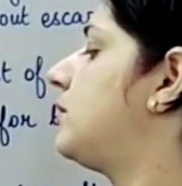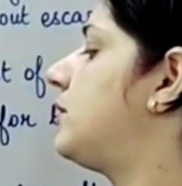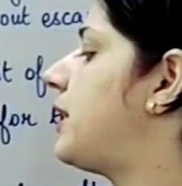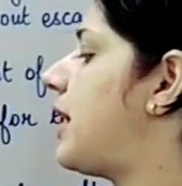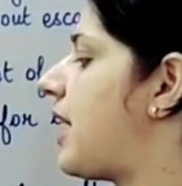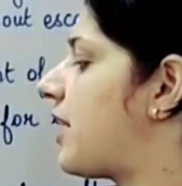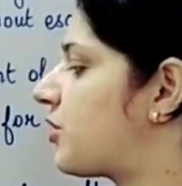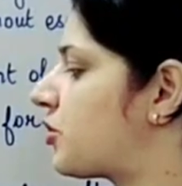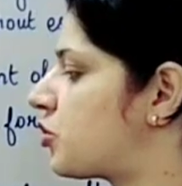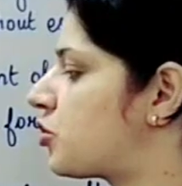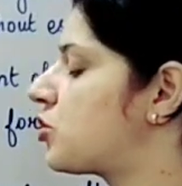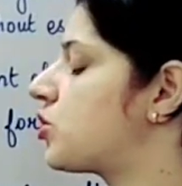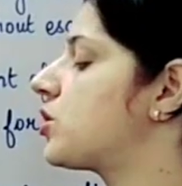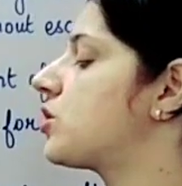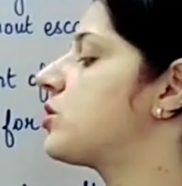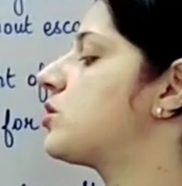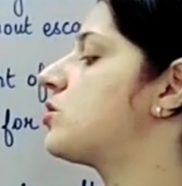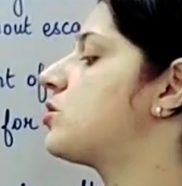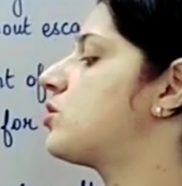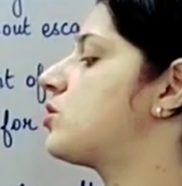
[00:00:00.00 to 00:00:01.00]

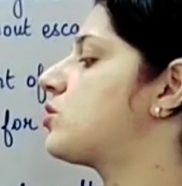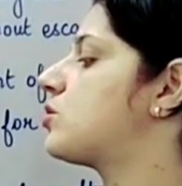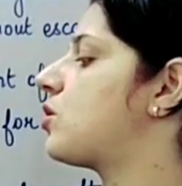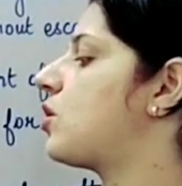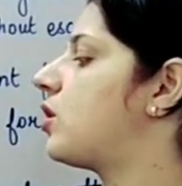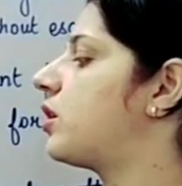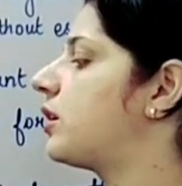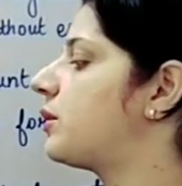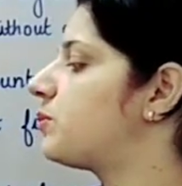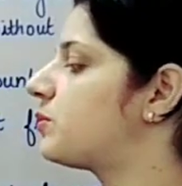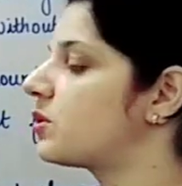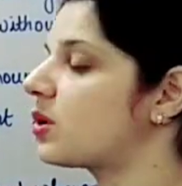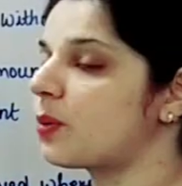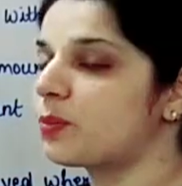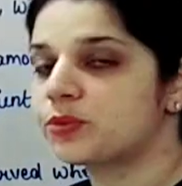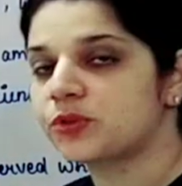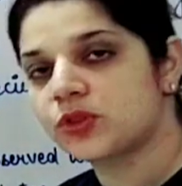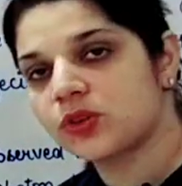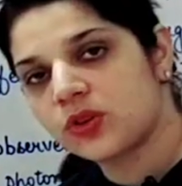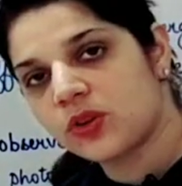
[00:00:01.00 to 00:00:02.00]
reactions or
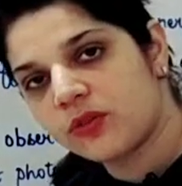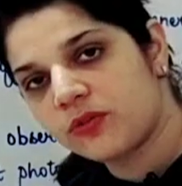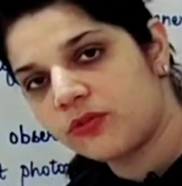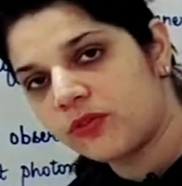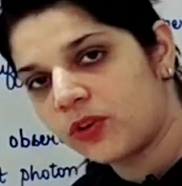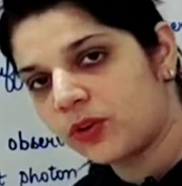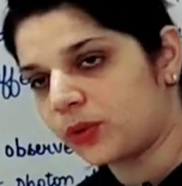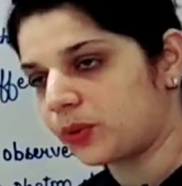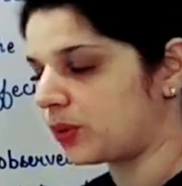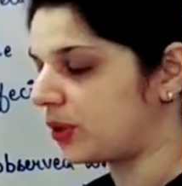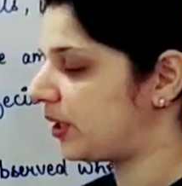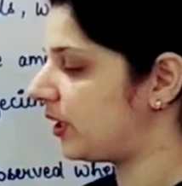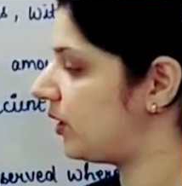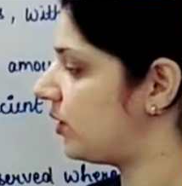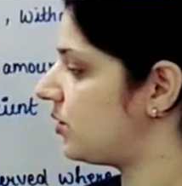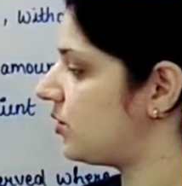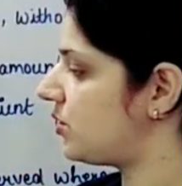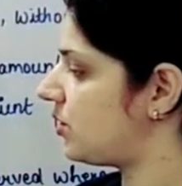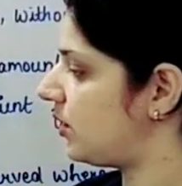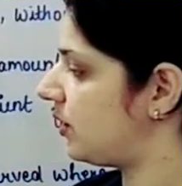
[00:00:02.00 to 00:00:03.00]
absorption of photon
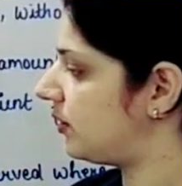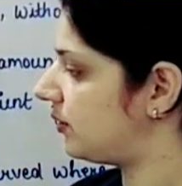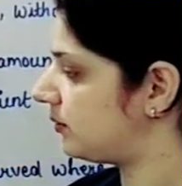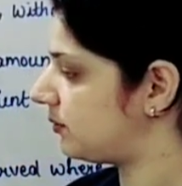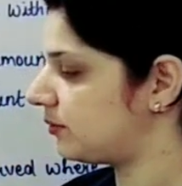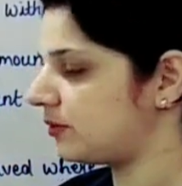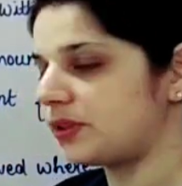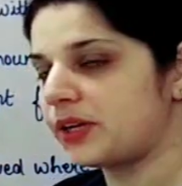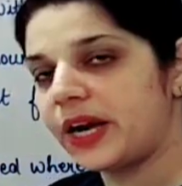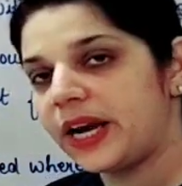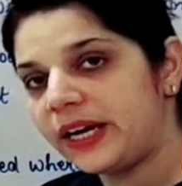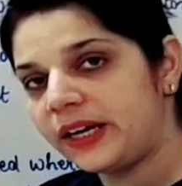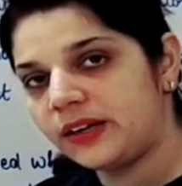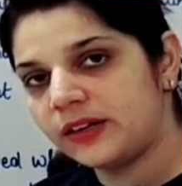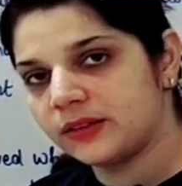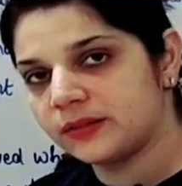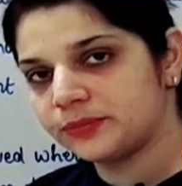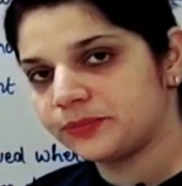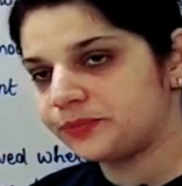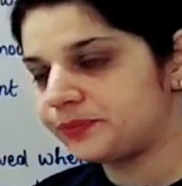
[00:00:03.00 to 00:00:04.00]
energy,
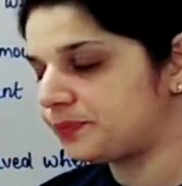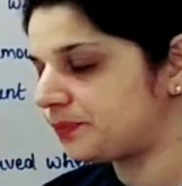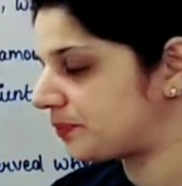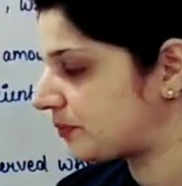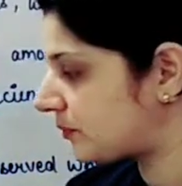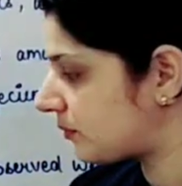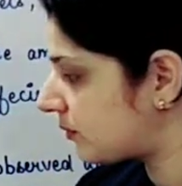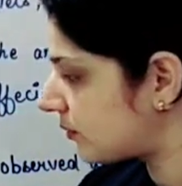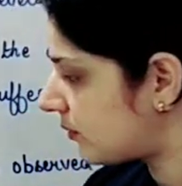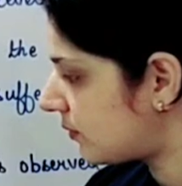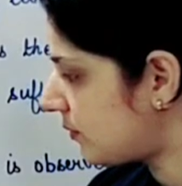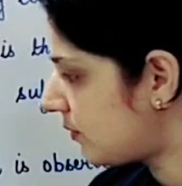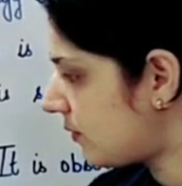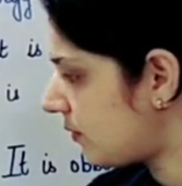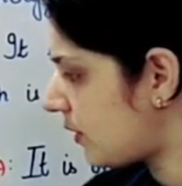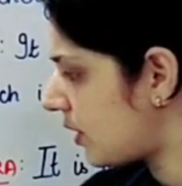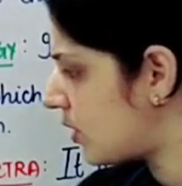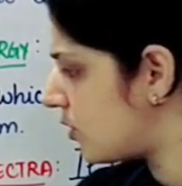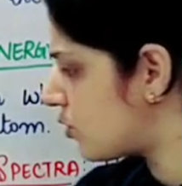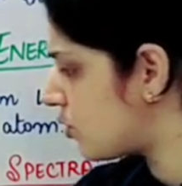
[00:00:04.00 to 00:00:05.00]
right?
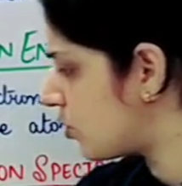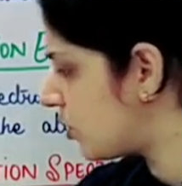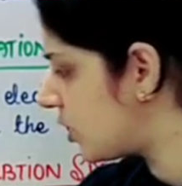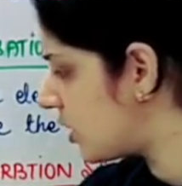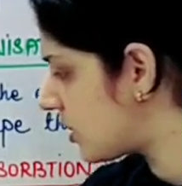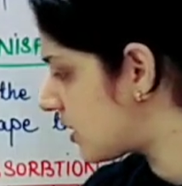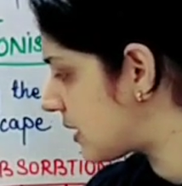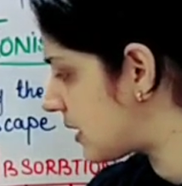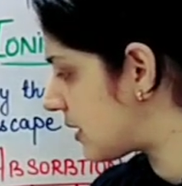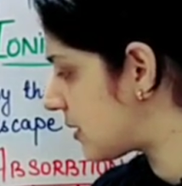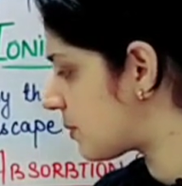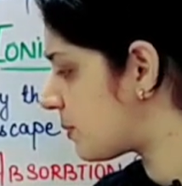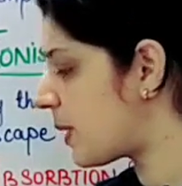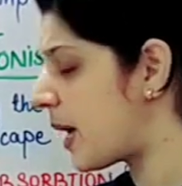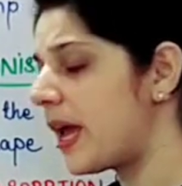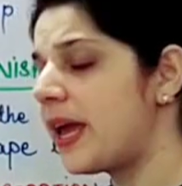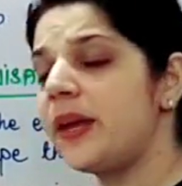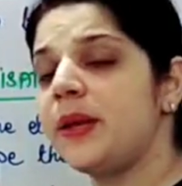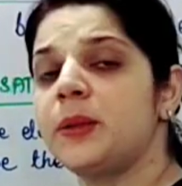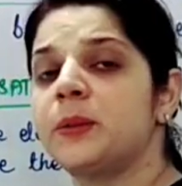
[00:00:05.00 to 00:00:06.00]
So this is
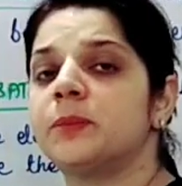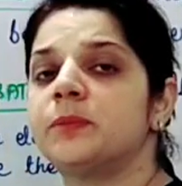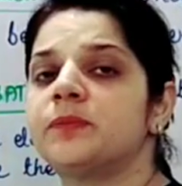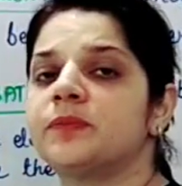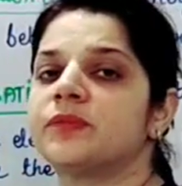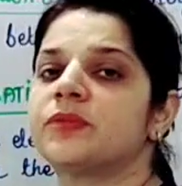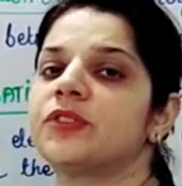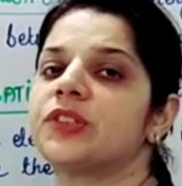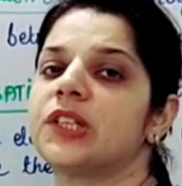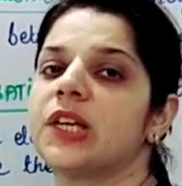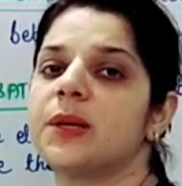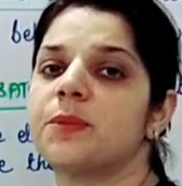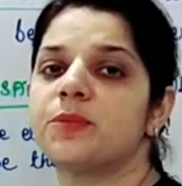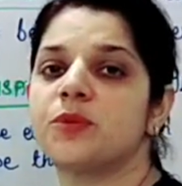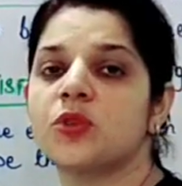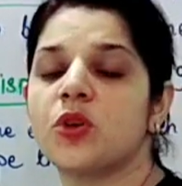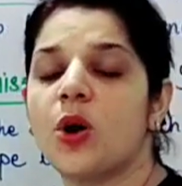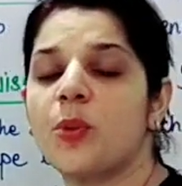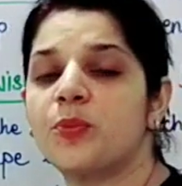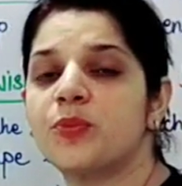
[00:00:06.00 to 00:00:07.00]
my
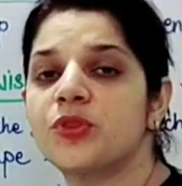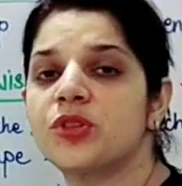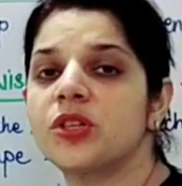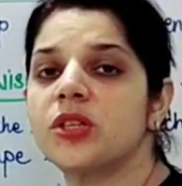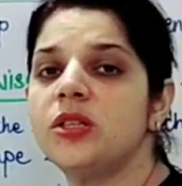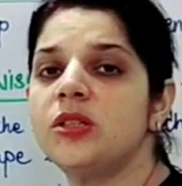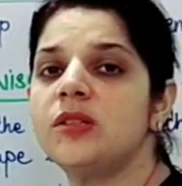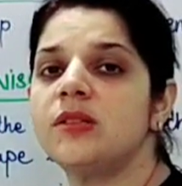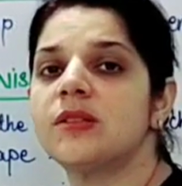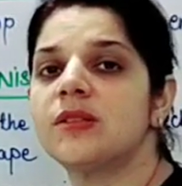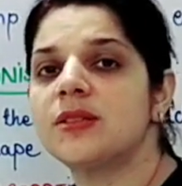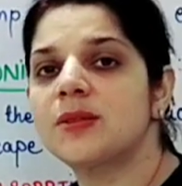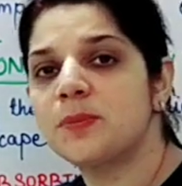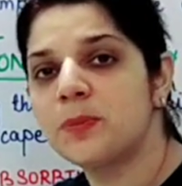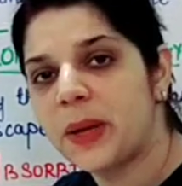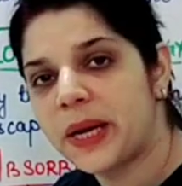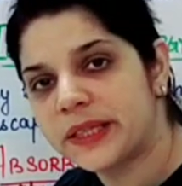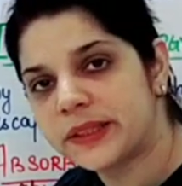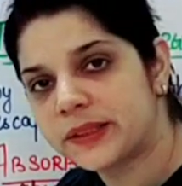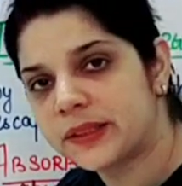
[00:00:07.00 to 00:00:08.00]
absorption
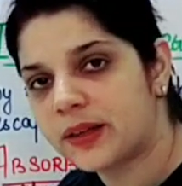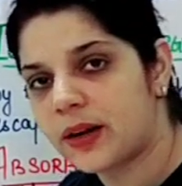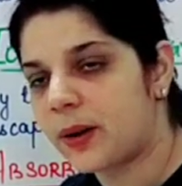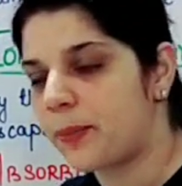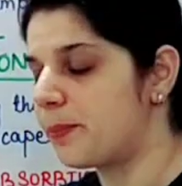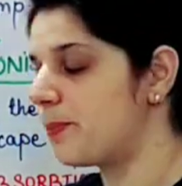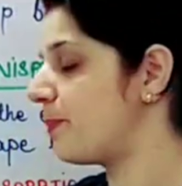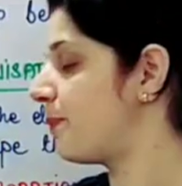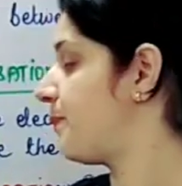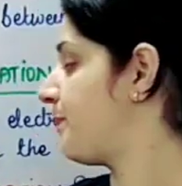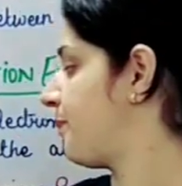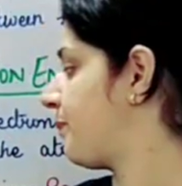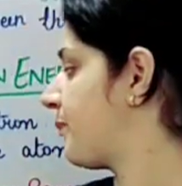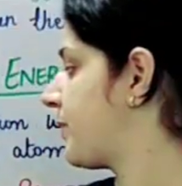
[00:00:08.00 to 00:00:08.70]
spectrum.